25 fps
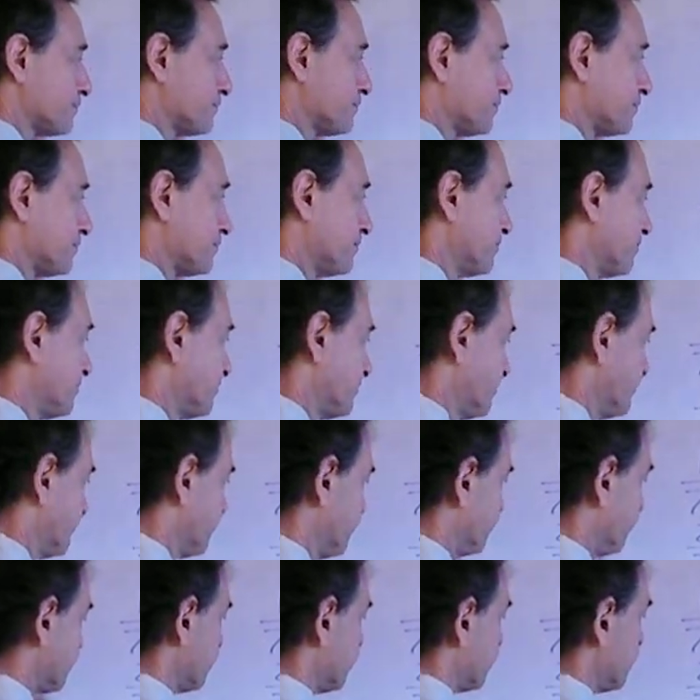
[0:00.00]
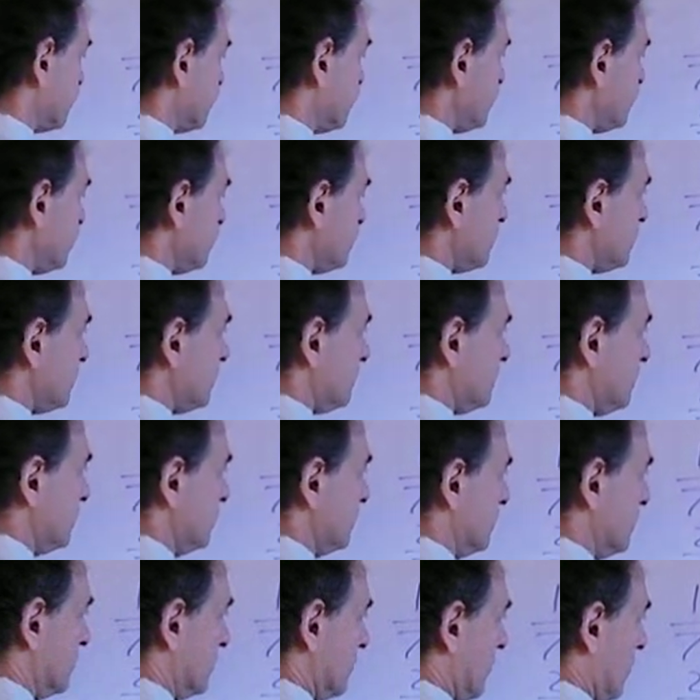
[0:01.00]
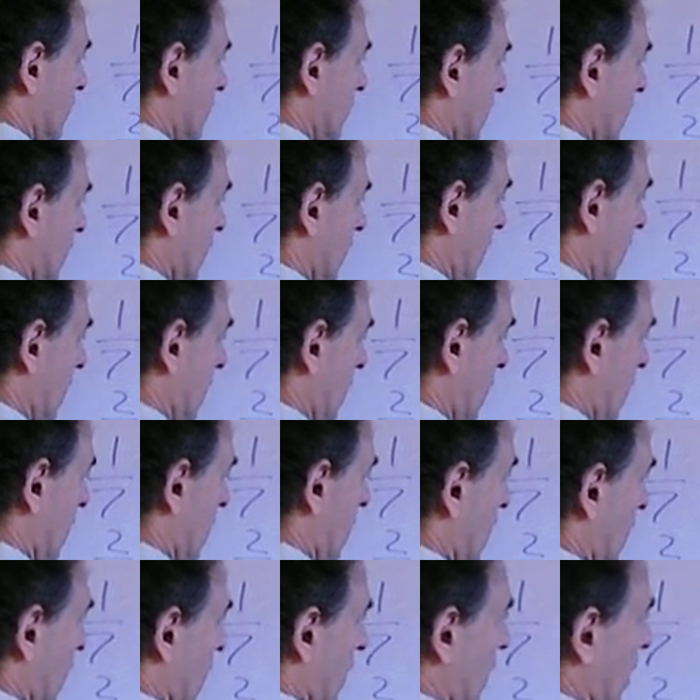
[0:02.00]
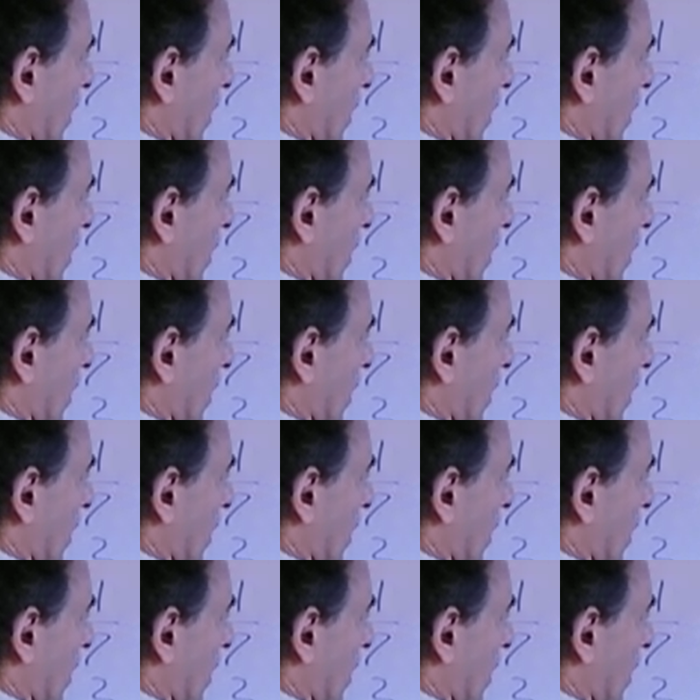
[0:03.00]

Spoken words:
Nobody speaks.